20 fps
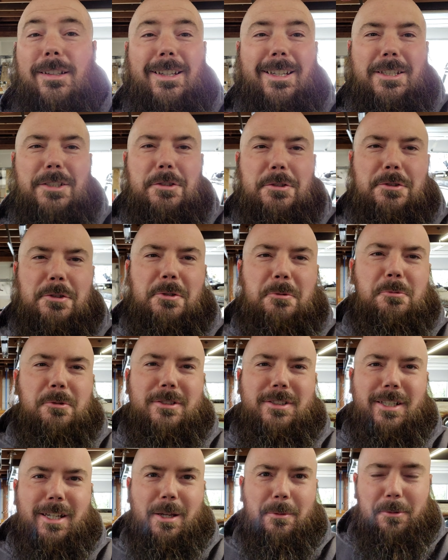Hey YouTube,
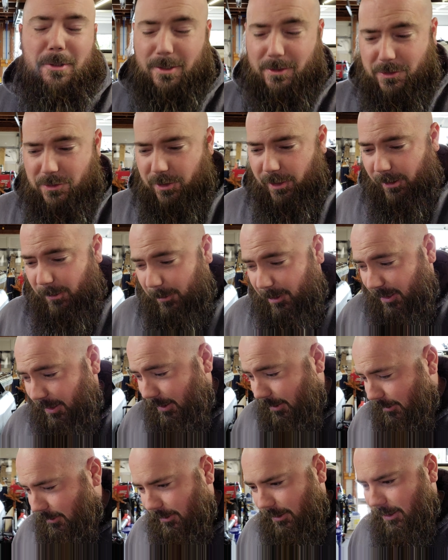what's happening? It's Jeremy
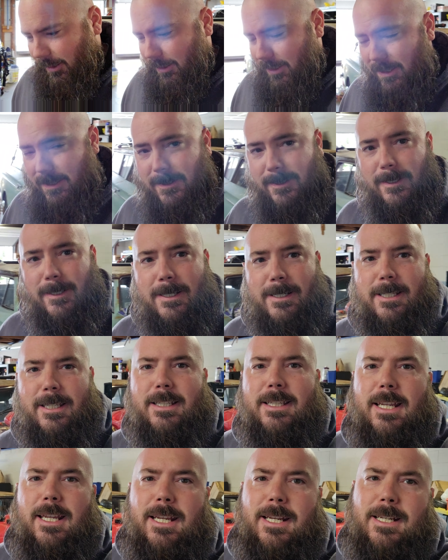here, and
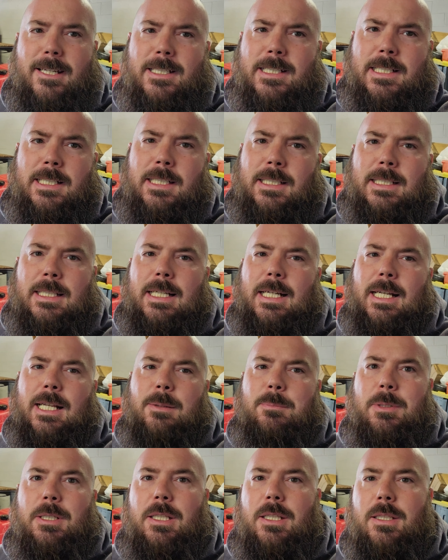today
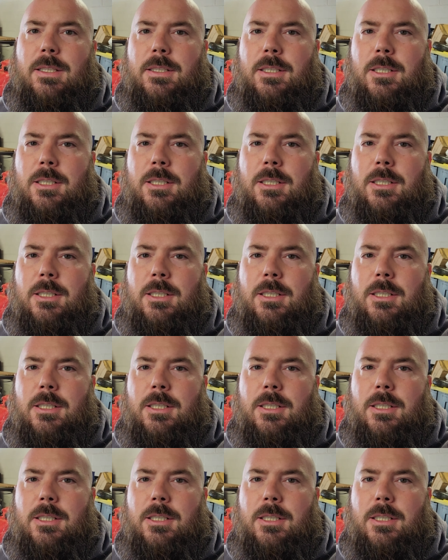I'm in